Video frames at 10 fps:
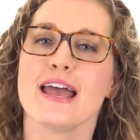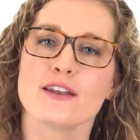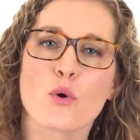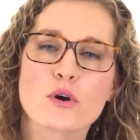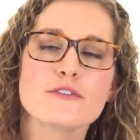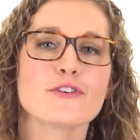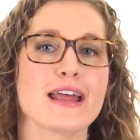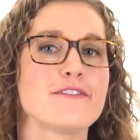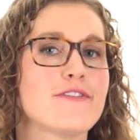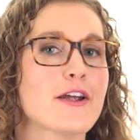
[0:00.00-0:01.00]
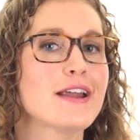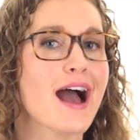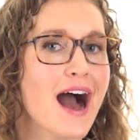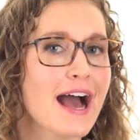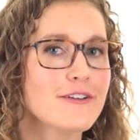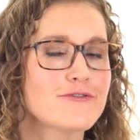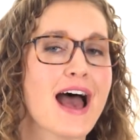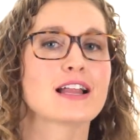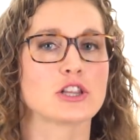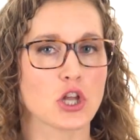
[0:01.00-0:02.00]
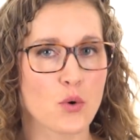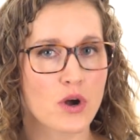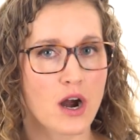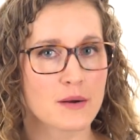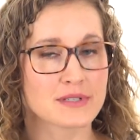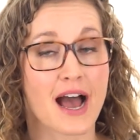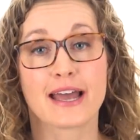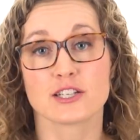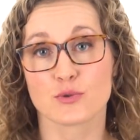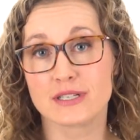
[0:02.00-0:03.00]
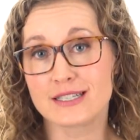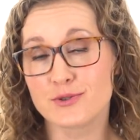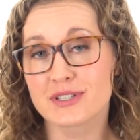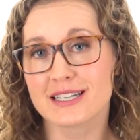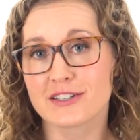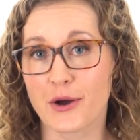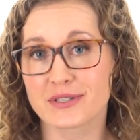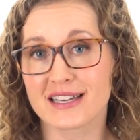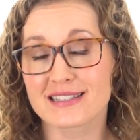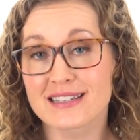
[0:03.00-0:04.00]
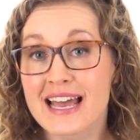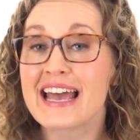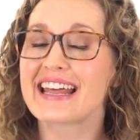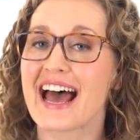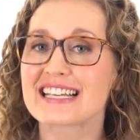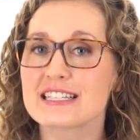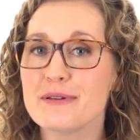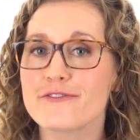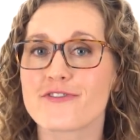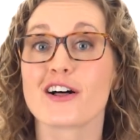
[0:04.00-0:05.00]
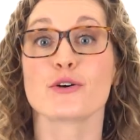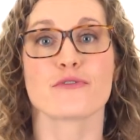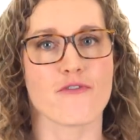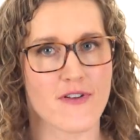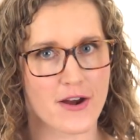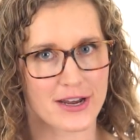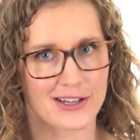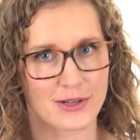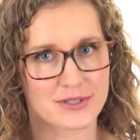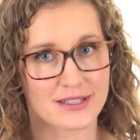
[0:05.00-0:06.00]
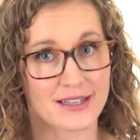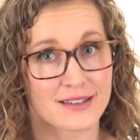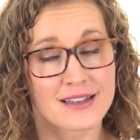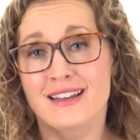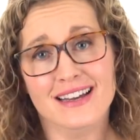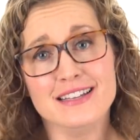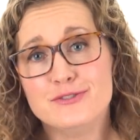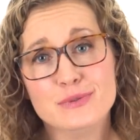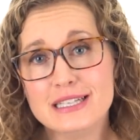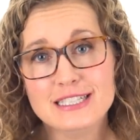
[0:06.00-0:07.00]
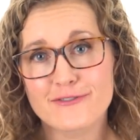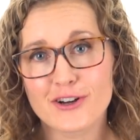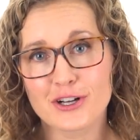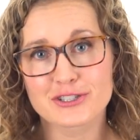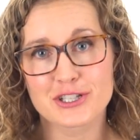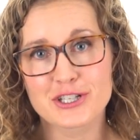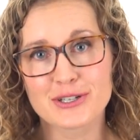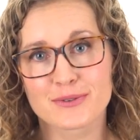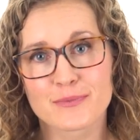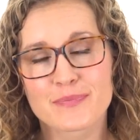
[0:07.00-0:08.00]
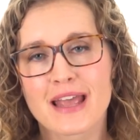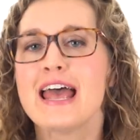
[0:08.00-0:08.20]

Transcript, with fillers: In order for a very high-fat, low-carb diet to induce ketosis, it has to be followed very closely, and that's really difficult to do.